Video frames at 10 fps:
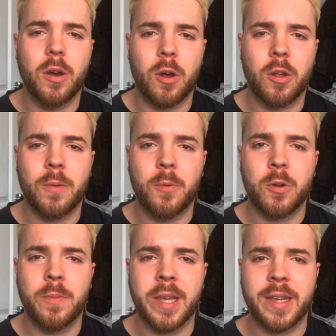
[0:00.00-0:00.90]
on a
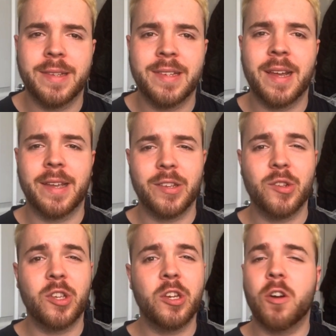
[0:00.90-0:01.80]
bookmaker's site. So
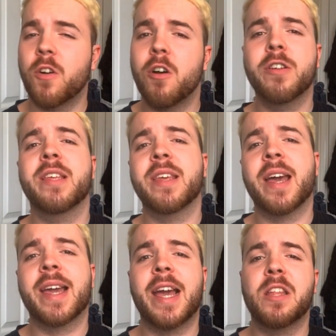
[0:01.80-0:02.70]
you're already there
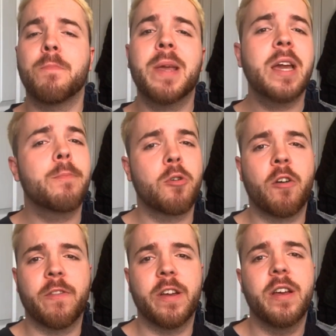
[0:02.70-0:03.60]
getting a bigger
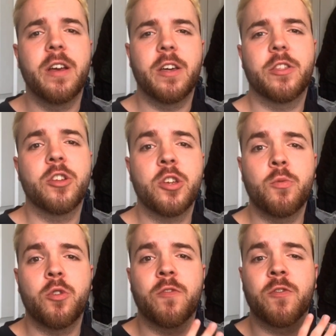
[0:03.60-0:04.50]
profit than you
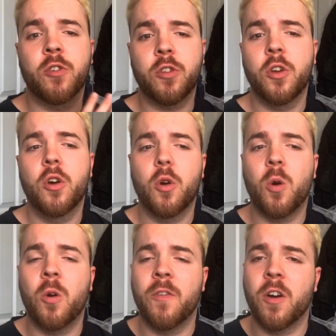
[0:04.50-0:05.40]
would have done
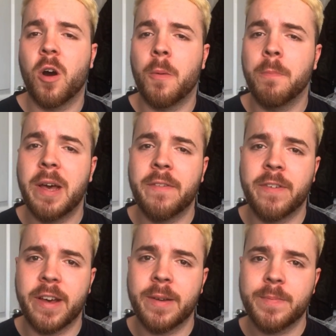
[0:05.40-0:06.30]
over on
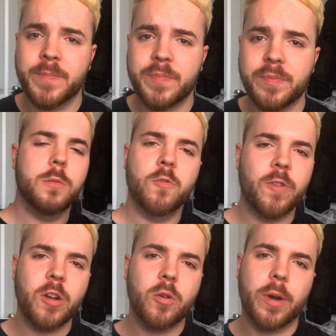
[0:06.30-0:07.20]
Betfair. The
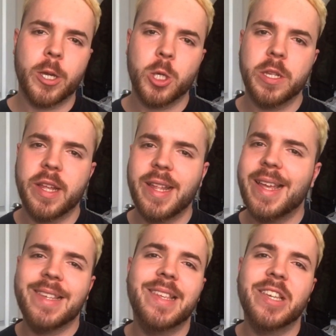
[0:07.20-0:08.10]
real question then,
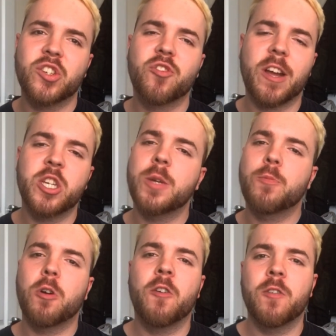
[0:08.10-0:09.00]
is this strategy
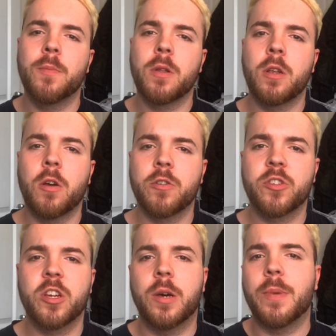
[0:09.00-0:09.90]
profitable long
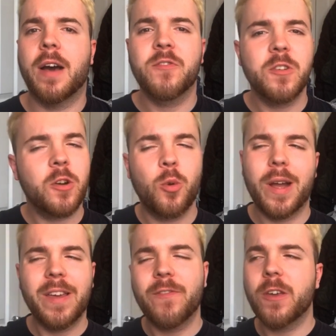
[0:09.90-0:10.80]
term? I've saw
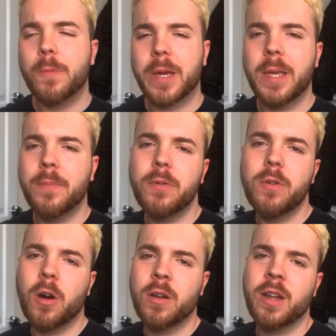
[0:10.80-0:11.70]
quite a few people
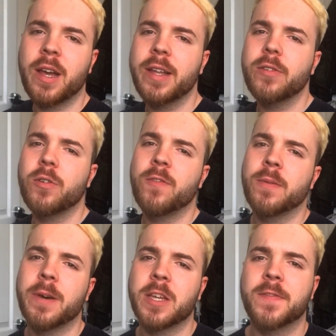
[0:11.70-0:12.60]
online over the
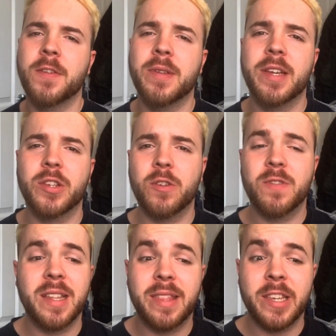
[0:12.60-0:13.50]
past few days who've
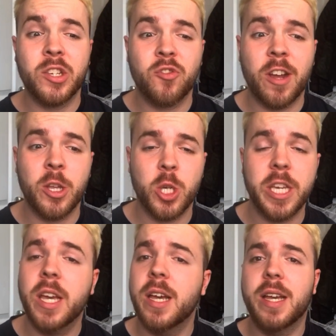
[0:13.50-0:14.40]
said this strategy
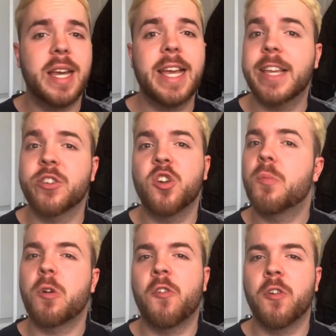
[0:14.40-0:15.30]
is not
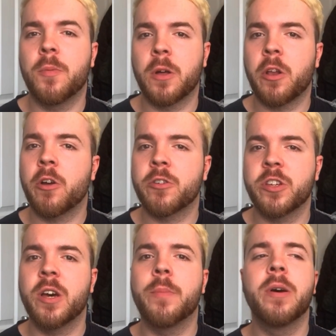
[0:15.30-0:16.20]
profitable long
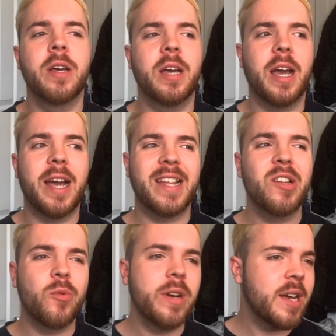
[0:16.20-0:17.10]
term. And in a
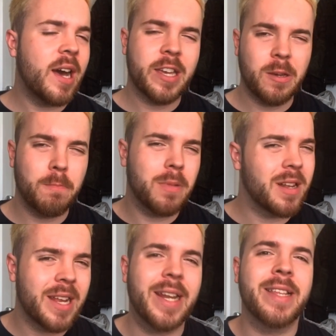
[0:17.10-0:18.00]
way, I
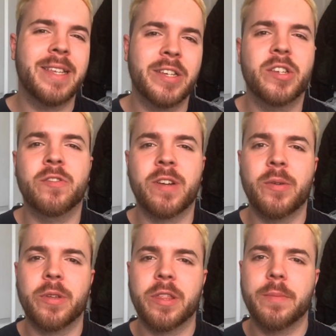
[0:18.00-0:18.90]
completely disagree
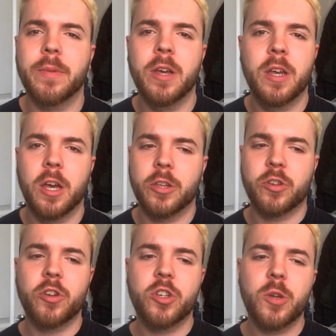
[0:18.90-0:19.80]
with them. As
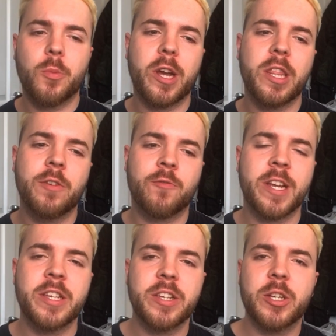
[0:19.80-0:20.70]
long as you put in the
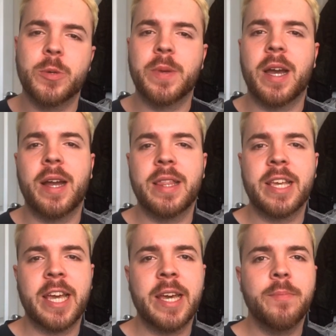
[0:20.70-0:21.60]
research behind the
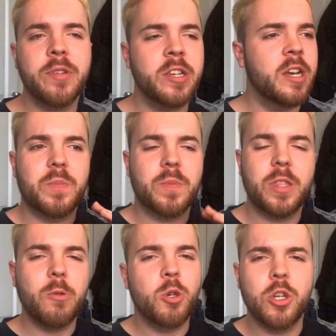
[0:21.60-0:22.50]
games,
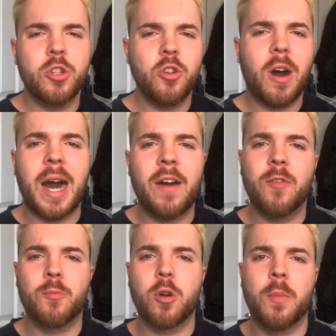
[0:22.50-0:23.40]
you should not have a
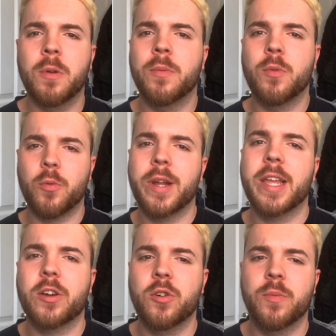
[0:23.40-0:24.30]
problem when
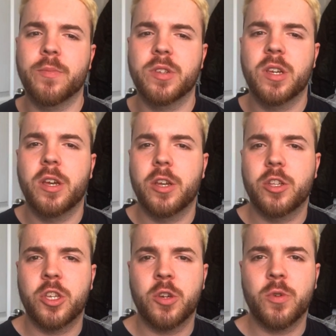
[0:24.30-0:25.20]
it comes
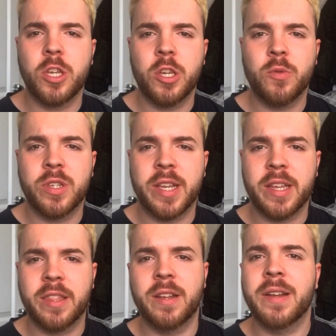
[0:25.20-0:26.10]
to using
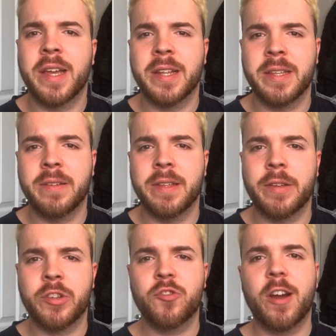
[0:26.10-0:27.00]
the laying 0-0
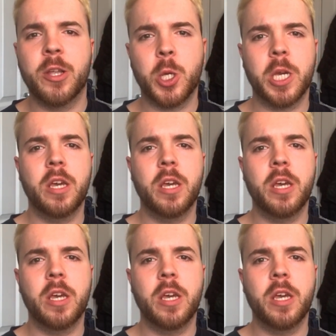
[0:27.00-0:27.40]
strategy.